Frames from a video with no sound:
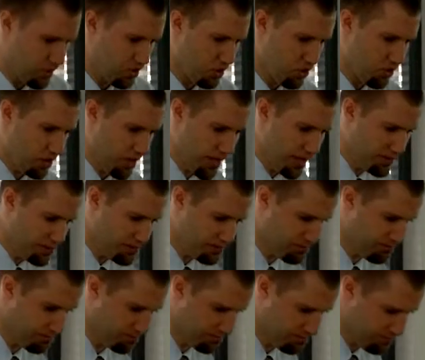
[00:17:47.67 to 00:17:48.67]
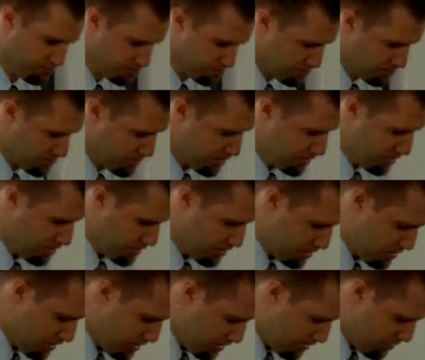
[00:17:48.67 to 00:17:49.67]
All right.
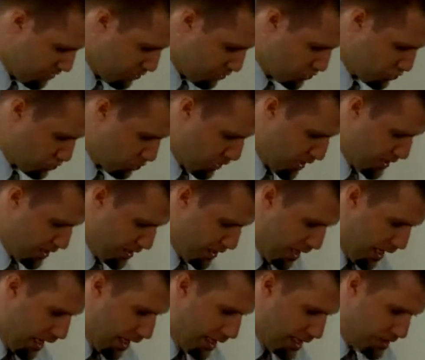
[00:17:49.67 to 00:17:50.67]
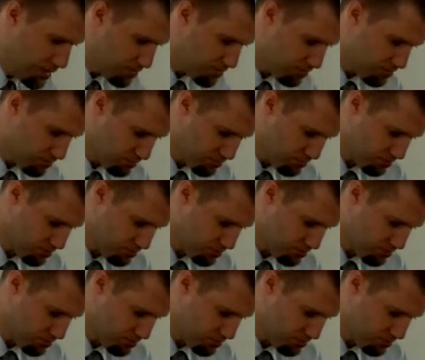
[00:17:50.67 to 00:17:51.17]
In verse 29,